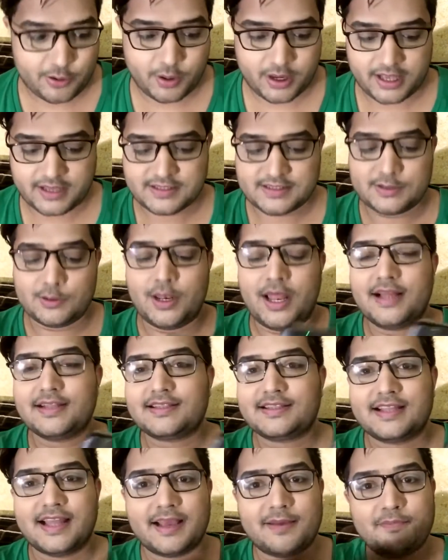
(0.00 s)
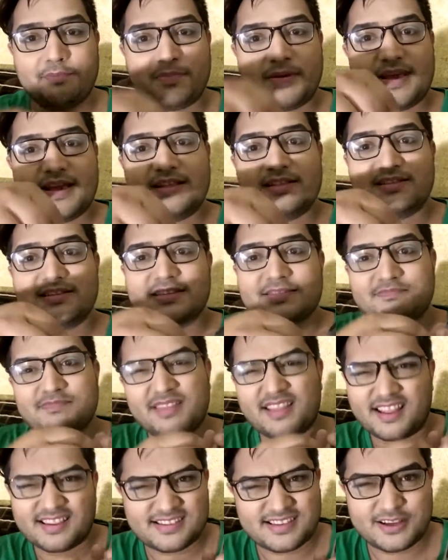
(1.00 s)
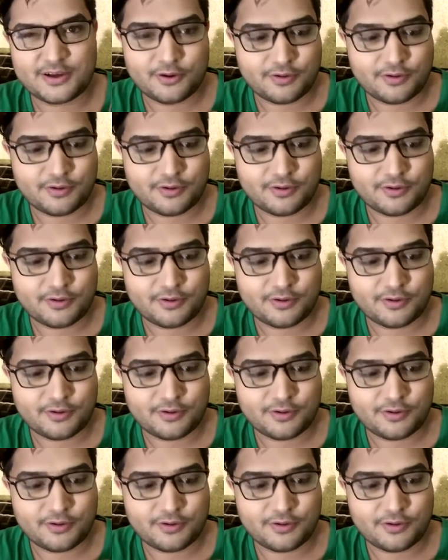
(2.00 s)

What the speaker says: Okay, so let's, like, peel this plastic